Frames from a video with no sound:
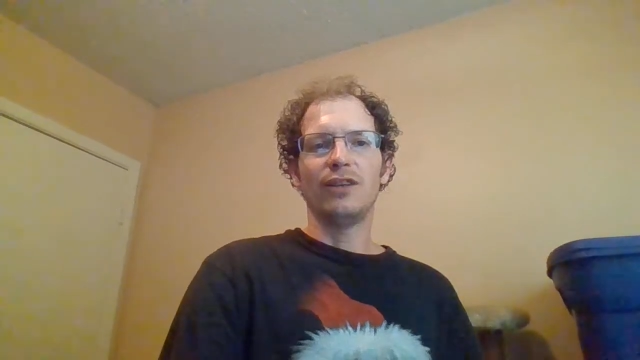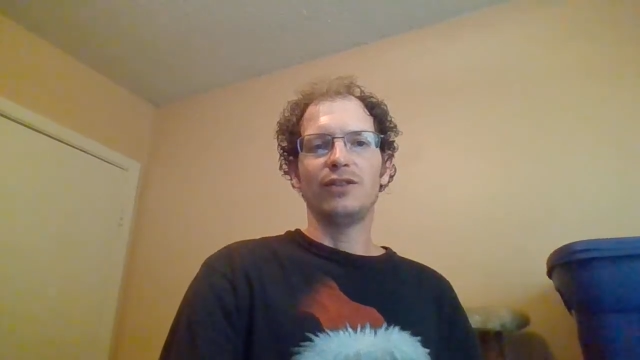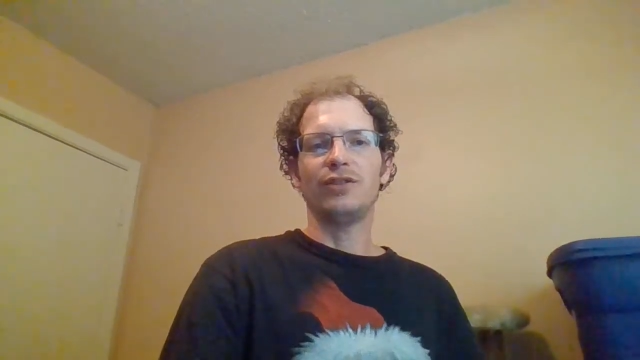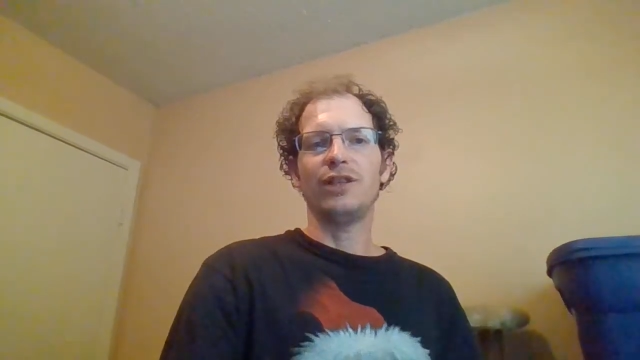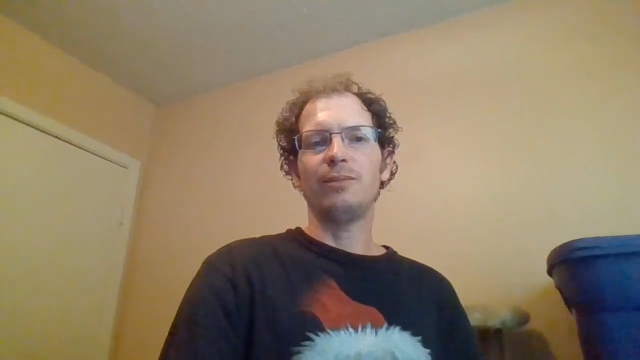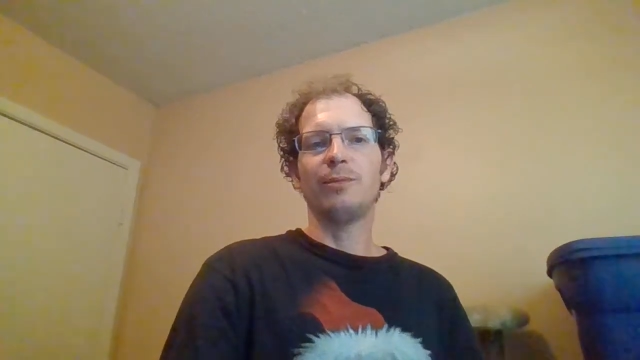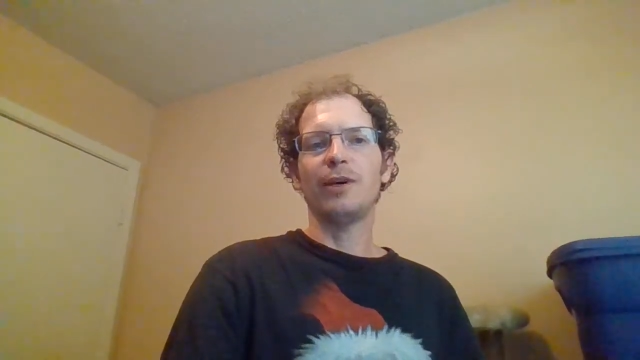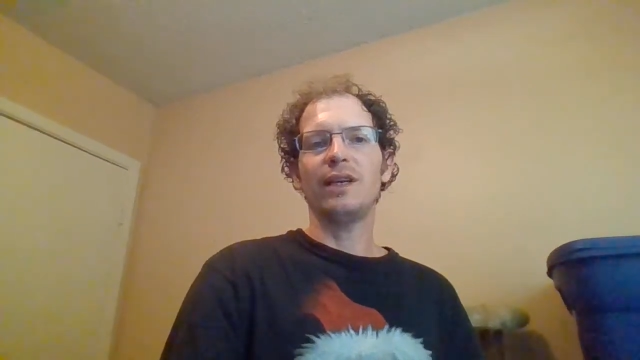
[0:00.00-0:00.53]

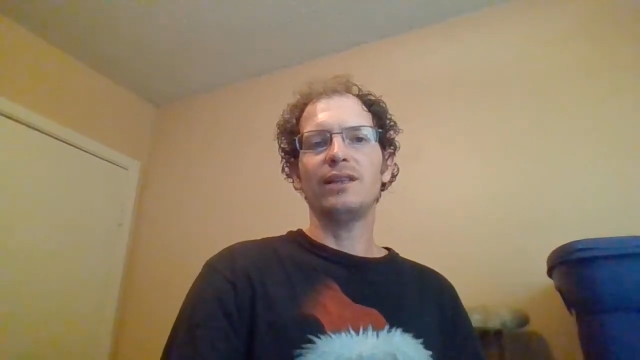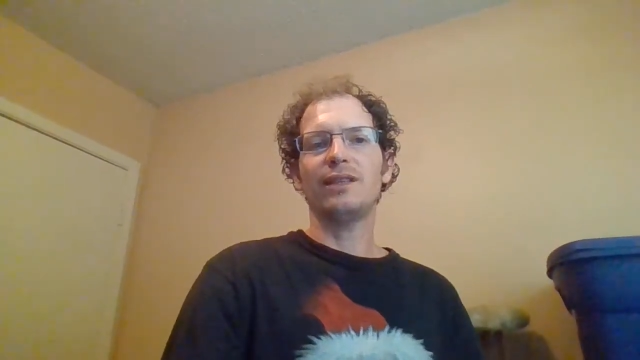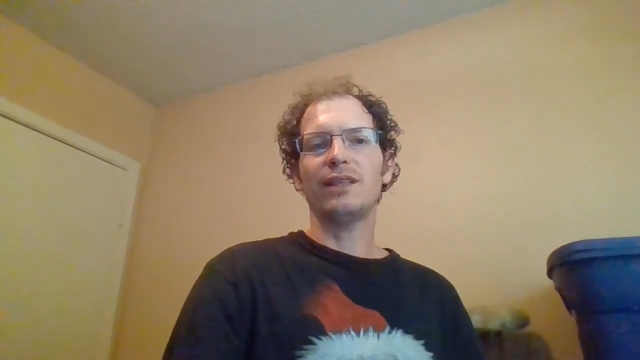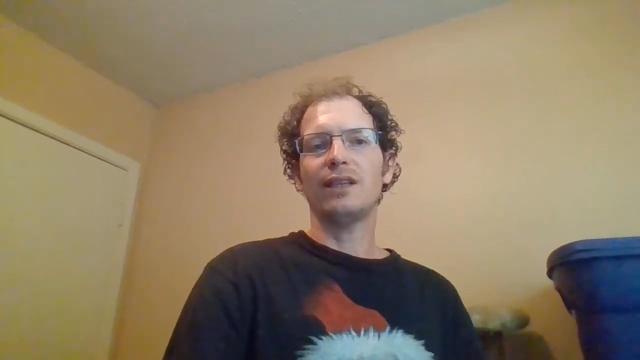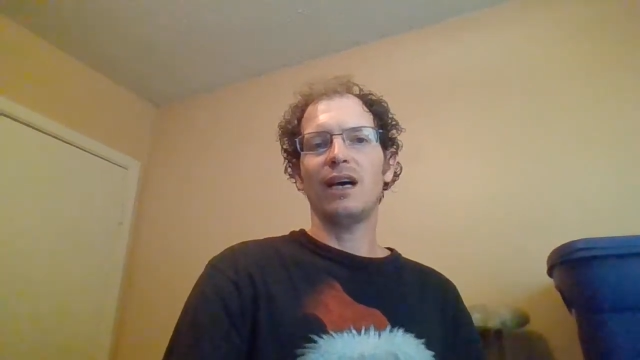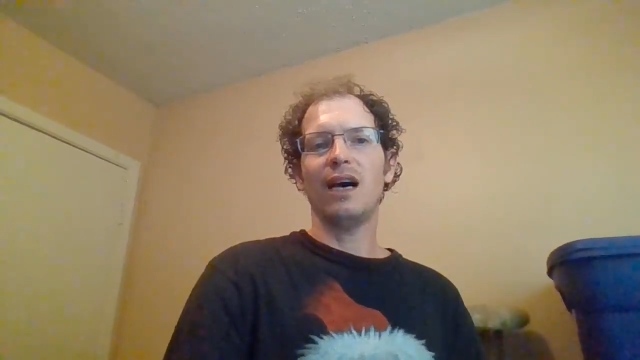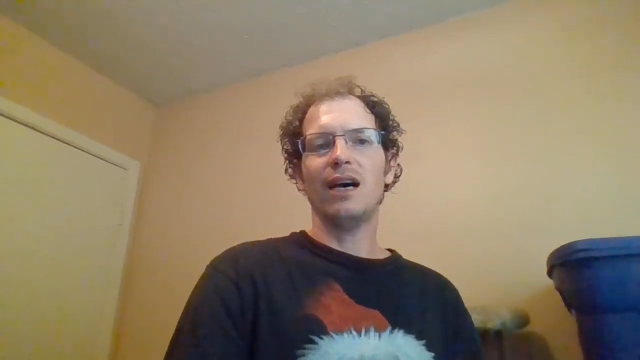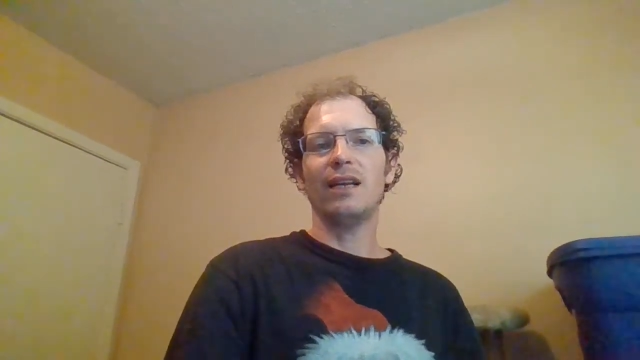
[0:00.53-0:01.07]
She prays to
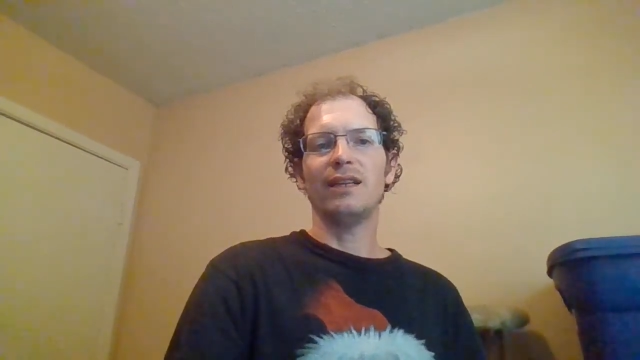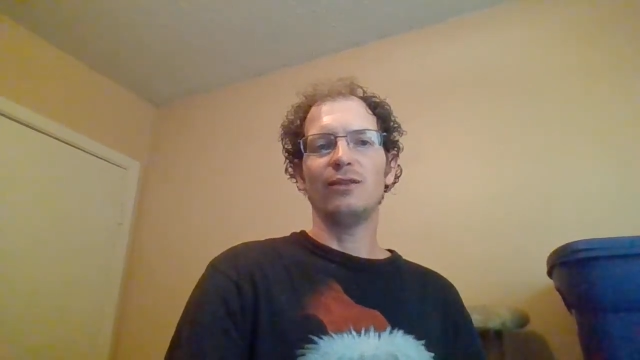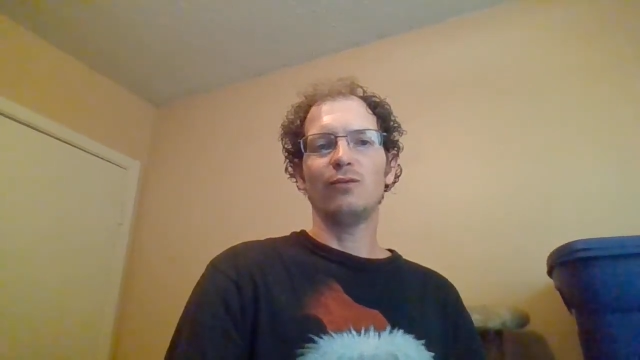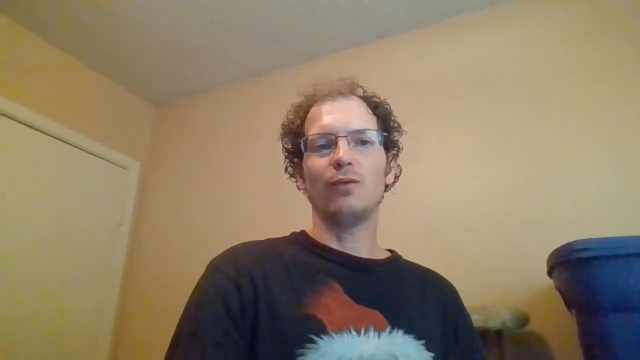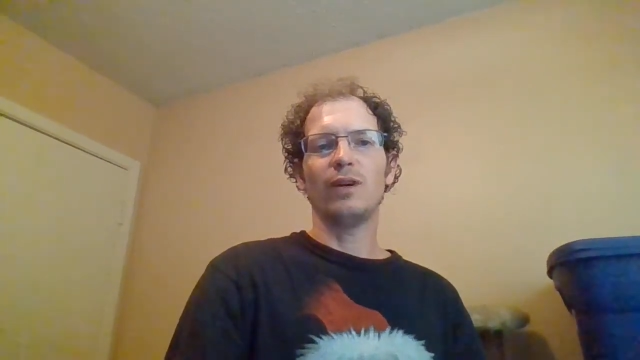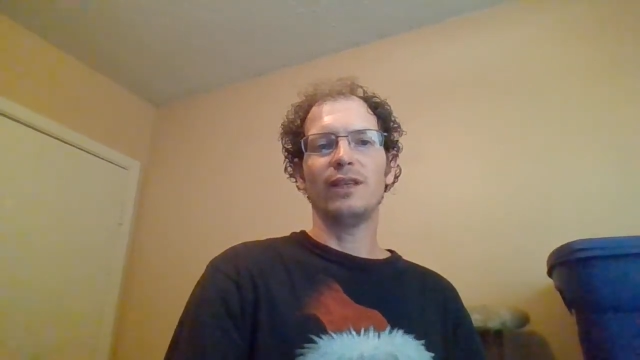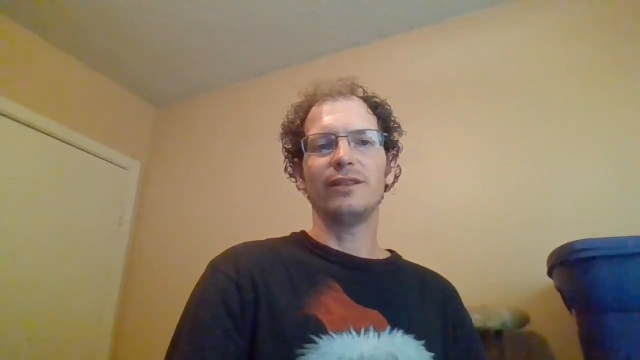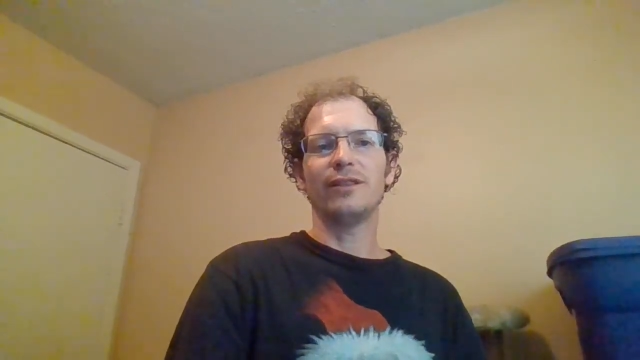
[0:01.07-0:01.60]
God and
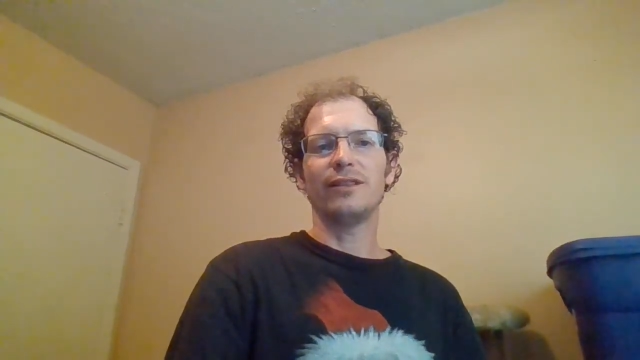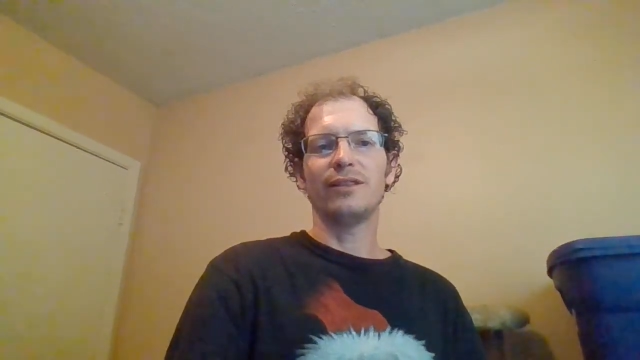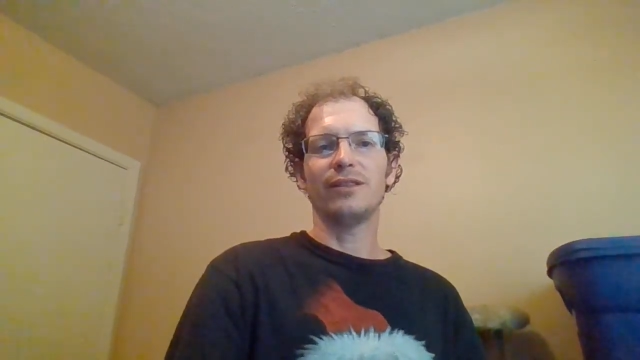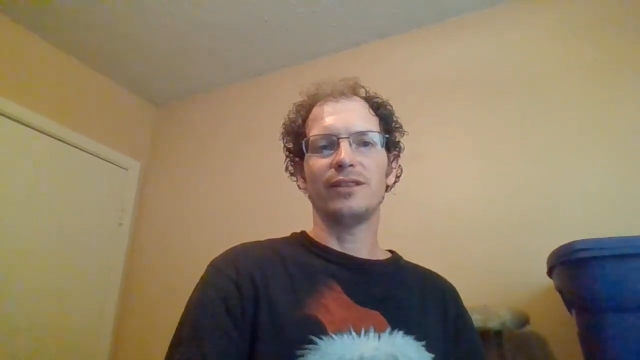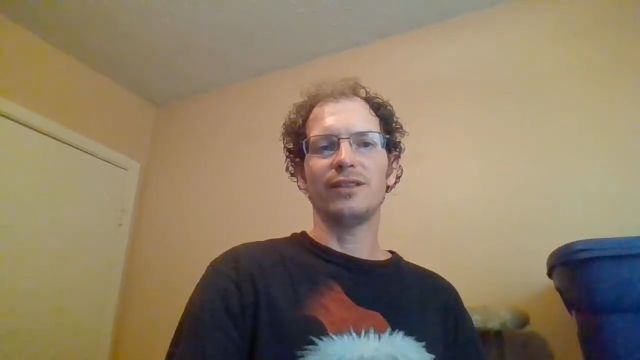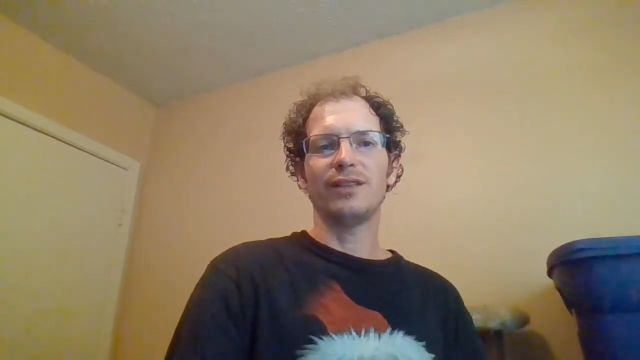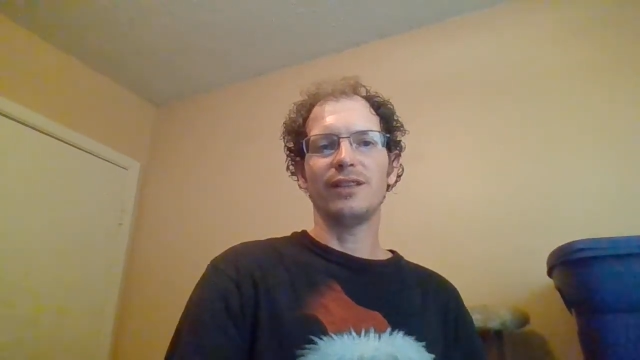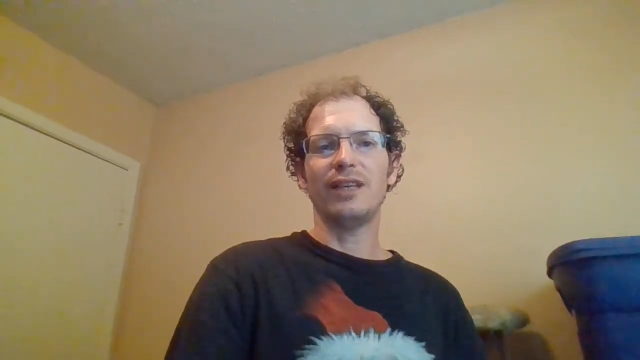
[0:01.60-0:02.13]

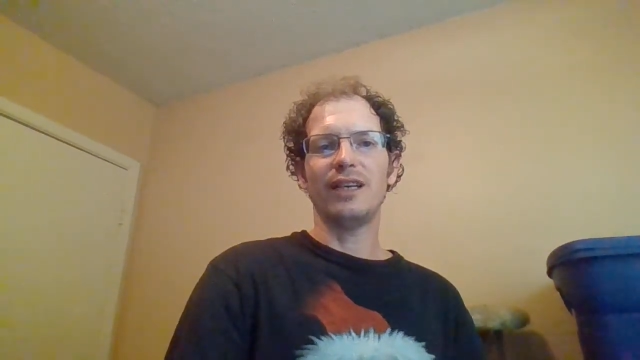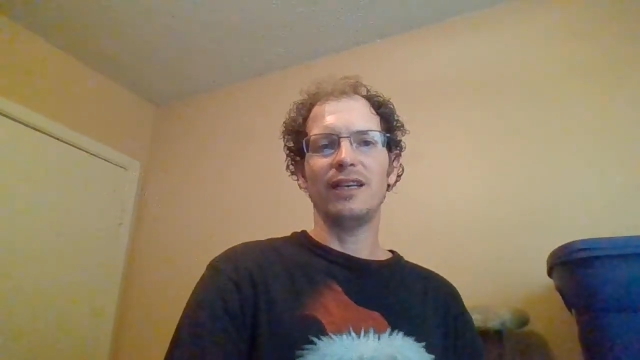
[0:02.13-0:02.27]
wonders